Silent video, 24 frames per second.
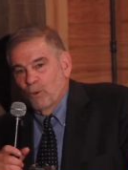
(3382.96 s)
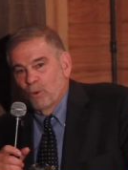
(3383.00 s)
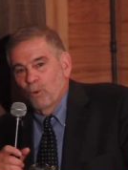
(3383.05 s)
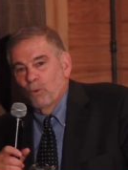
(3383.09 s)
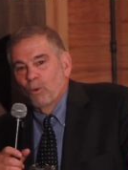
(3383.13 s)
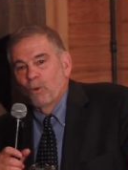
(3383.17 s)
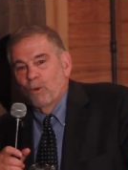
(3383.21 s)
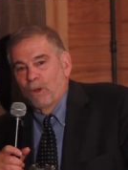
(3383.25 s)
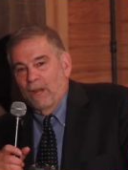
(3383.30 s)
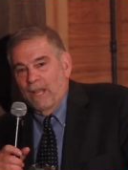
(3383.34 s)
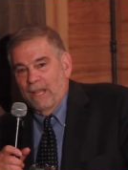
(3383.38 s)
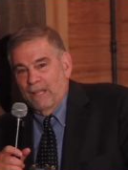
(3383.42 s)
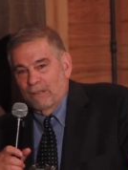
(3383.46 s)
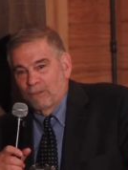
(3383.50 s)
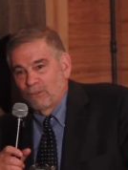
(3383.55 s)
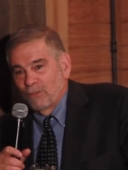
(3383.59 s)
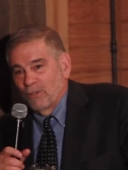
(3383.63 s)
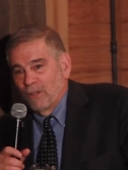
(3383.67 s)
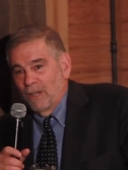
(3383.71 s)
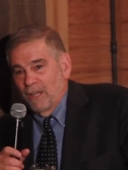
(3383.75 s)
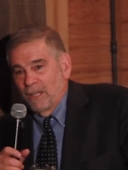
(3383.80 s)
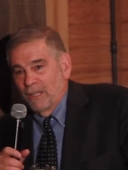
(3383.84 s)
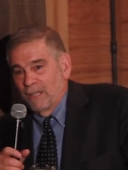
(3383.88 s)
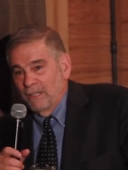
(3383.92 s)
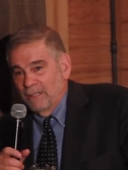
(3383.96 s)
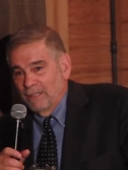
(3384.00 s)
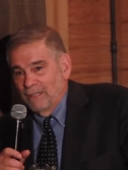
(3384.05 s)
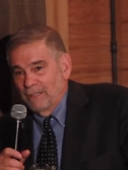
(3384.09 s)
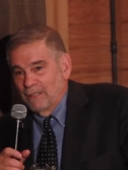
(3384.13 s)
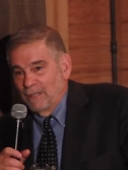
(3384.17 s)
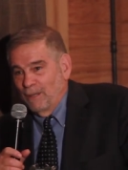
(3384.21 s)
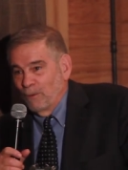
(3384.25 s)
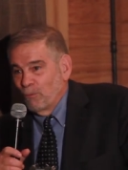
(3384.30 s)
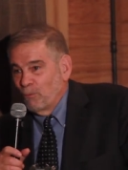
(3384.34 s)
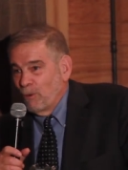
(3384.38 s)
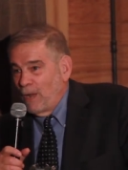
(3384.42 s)
who were anti
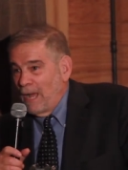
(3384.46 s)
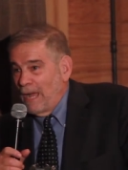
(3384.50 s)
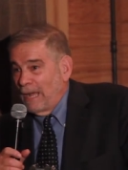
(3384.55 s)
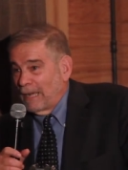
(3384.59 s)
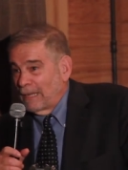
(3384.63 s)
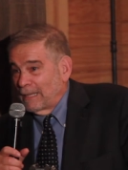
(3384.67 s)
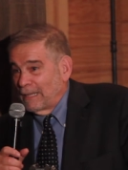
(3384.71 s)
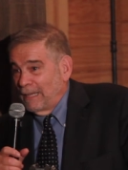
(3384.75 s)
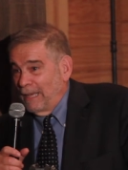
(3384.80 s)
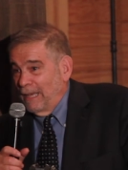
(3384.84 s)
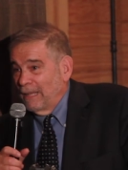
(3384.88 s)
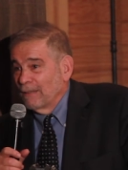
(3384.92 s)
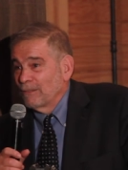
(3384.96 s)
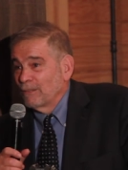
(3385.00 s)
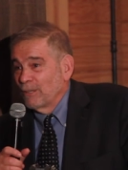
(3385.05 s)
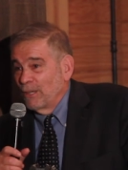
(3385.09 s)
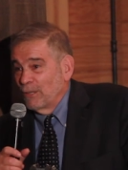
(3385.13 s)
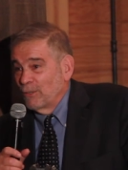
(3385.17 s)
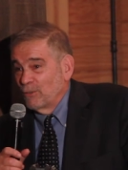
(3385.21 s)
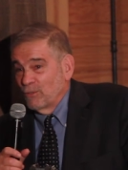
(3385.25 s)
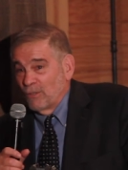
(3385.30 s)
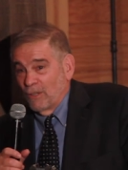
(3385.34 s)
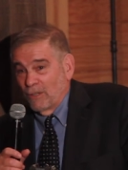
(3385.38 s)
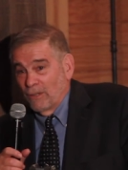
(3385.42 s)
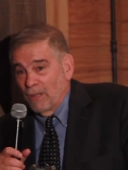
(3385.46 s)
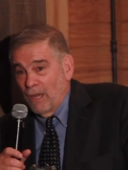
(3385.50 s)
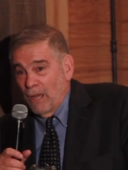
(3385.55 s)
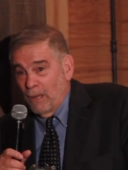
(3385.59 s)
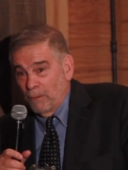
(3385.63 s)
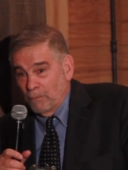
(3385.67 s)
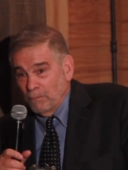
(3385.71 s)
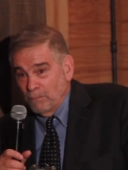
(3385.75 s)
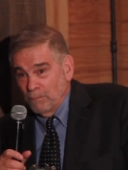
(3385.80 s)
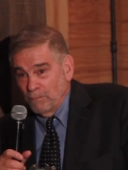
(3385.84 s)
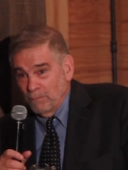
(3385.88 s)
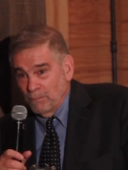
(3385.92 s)
Iraq, anti
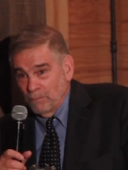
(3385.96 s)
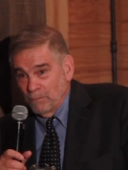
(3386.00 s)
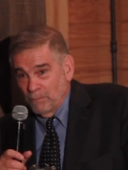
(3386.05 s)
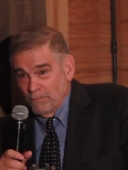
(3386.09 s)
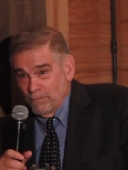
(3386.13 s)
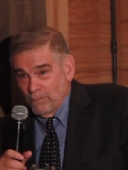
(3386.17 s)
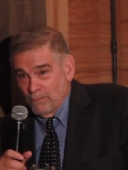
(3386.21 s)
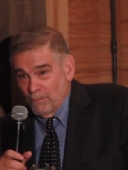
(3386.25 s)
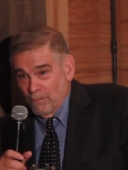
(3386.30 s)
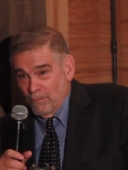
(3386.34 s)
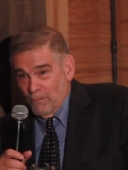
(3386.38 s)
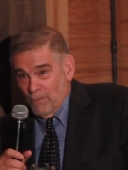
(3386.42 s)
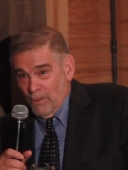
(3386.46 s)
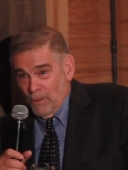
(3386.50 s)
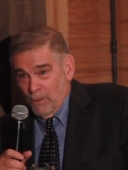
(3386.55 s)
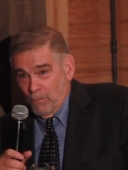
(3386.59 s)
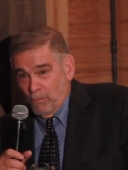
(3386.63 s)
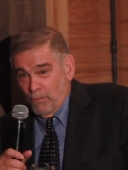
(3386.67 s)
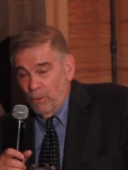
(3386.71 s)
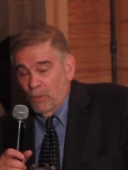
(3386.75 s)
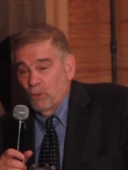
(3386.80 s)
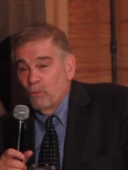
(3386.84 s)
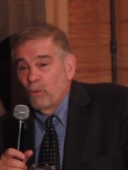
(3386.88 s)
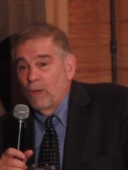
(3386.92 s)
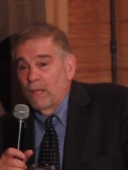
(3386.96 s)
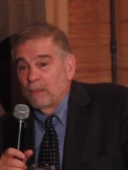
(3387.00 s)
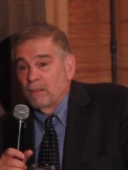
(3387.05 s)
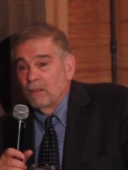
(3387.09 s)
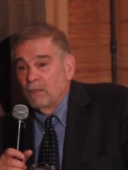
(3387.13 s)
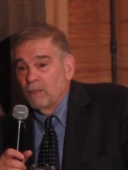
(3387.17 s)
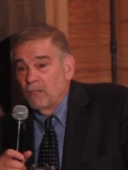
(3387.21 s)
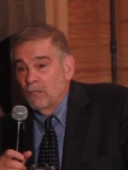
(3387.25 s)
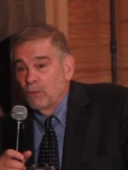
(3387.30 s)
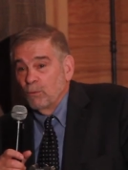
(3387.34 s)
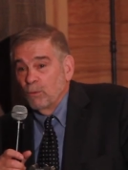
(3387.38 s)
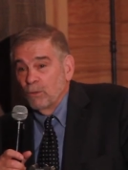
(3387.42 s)
Saddam but who had
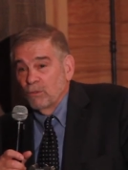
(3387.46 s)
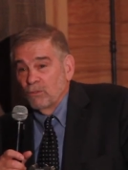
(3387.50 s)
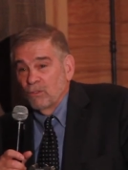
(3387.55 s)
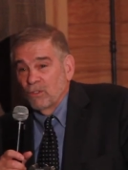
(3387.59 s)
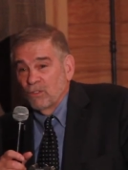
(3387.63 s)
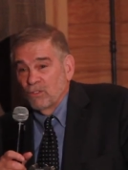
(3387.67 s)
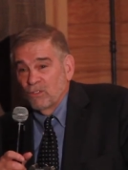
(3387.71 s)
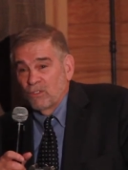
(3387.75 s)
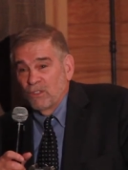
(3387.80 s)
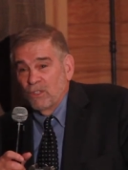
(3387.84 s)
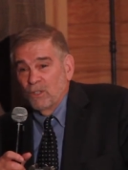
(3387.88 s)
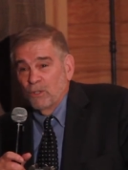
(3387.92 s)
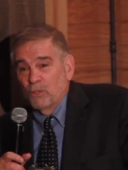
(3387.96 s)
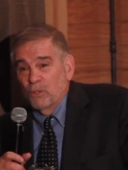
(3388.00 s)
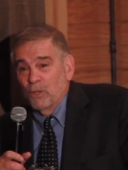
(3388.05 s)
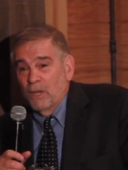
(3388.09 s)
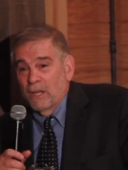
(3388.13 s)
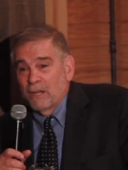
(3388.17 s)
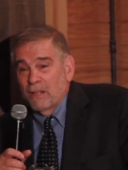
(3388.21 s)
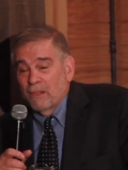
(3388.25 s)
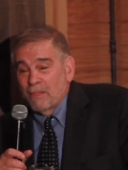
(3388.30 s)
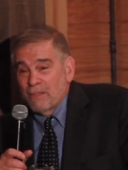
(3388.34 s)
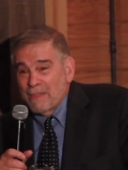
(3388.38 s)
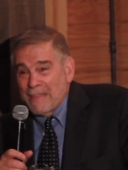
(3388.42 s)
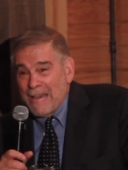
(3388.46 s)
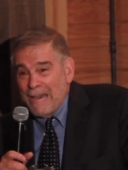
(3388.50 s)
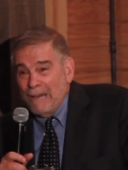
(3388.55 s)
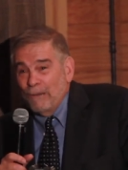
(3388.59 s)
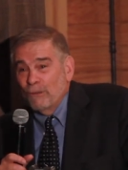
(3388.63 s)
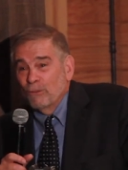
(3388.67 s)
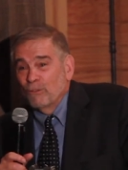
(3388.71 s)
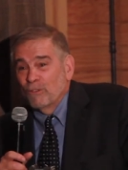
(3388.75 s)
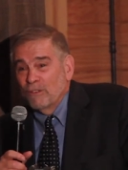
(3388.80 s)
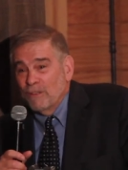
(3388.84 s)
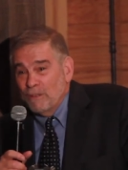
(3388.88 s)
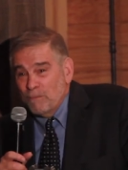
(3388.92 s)
the linguistic skill. You had a
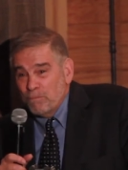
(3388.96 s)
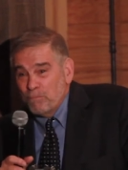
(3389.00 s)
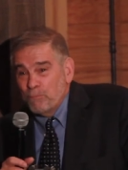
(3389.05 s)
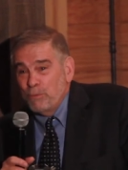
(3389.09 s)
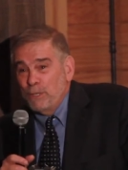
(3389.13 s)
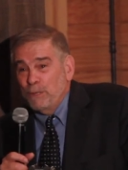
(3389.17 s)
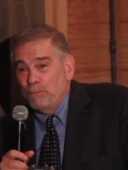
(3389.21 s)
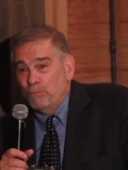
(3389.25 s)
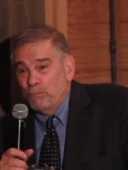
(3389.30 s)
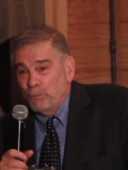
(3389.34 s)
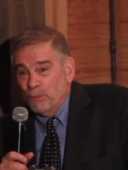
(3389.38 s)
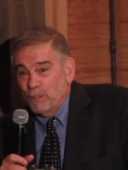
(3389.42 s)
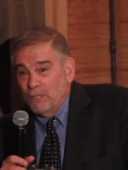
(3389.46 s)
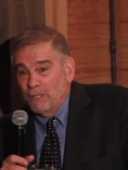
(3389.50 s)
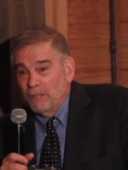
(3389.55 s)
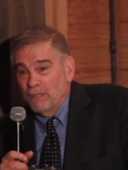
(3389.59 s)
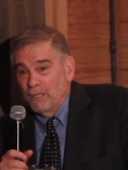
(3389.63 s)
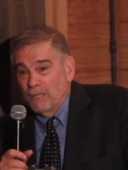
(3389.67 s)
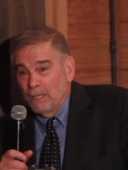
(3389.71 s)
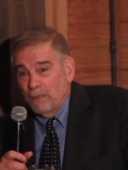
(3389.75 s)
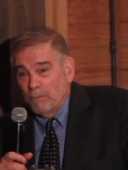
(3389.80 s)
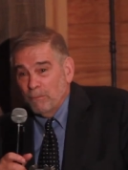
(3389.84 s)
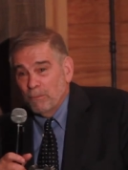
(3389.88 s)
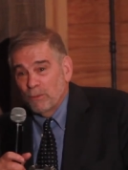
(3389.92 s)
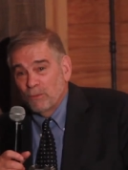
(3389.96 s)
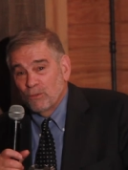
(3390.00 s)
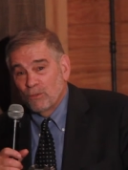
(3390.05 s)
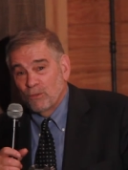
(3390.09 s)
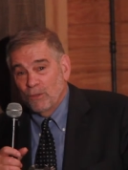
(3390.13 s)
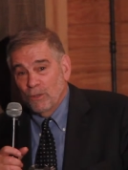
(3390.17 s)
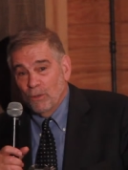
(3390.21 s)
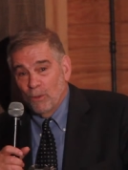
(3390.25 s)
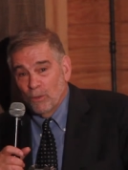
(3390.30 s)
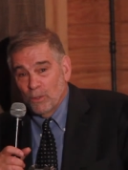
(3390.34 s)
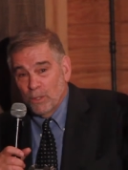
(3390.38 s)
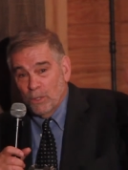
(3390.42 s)
thousand people in the
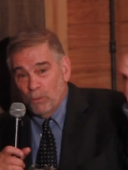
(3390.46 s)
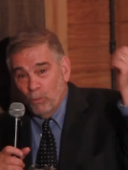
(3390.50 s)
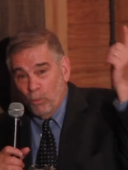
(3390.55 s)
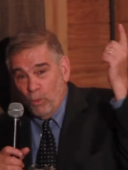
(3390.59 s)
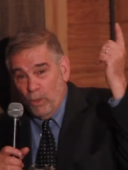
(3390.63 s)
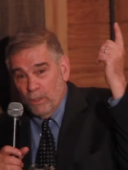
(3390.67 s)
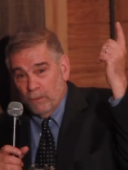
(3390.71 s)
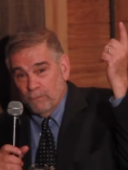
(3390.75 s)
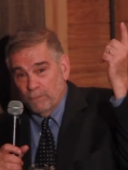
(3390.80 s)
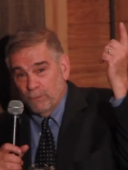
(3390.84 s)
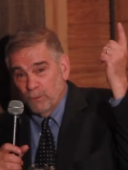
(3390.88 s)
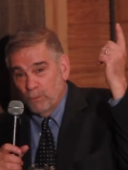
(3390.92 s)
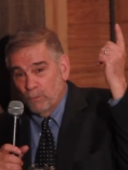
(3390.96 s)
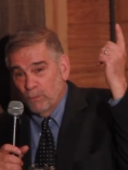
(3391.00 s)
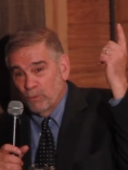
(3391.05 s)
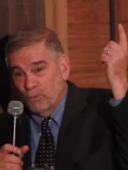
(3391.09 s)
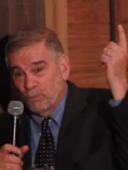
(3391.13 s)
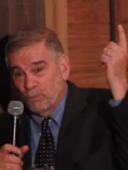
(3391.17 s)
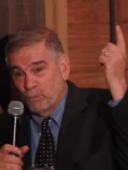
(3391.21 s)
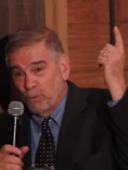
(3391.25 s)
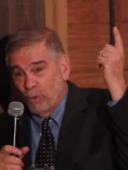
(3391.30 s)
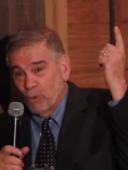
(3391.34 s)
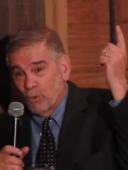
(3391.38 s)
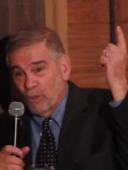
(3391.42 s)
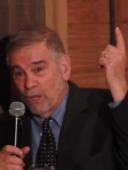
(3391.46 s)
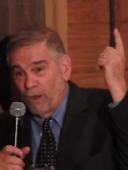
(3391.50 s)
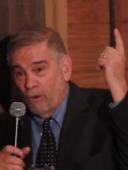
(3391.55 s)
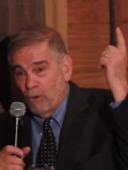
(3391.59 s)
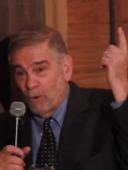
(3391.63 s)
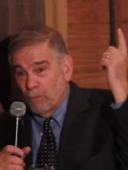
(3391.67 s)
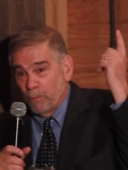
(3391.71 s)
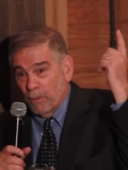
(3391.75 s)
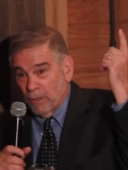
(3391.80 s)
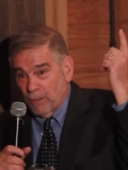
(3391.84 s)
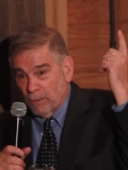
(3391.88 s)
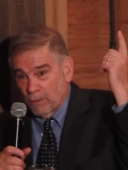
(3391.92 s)
embassy, only one of whom spoke
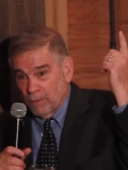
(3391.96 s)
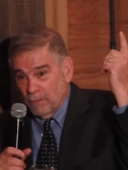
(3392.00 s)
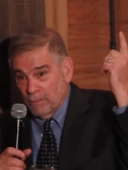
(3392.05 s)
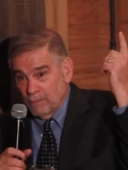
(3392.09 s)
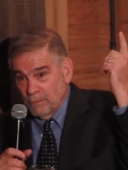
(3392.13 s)
Arabic.